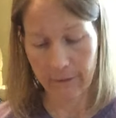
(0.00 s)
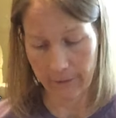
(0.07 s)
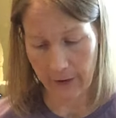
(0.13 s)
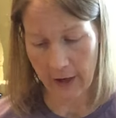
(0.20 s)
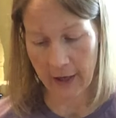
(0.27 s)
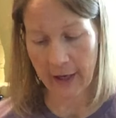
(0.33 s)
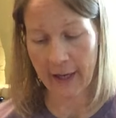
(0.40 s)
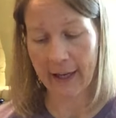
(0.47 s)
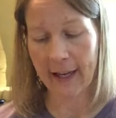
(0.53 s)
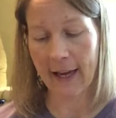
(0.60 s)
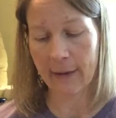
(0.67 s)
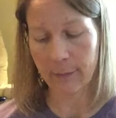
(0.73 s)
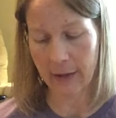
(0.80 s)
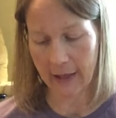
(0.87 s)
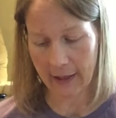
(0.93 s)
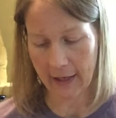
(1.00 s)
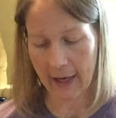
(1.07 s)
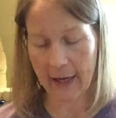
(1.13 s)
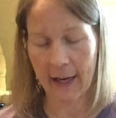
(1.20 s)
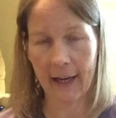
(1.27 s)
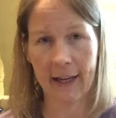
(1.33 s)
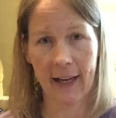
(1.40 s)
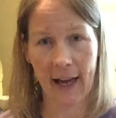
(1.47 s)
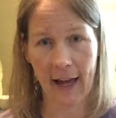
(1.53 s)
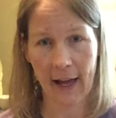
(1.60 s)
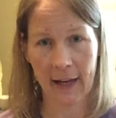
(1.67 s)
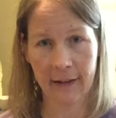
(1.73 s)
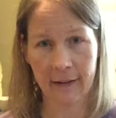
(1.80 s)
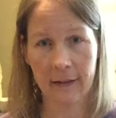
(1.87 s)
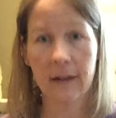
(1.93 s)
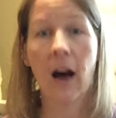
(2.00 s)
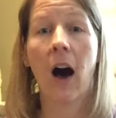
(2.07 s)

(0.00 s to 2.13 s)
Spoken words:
Finnegan, begin again.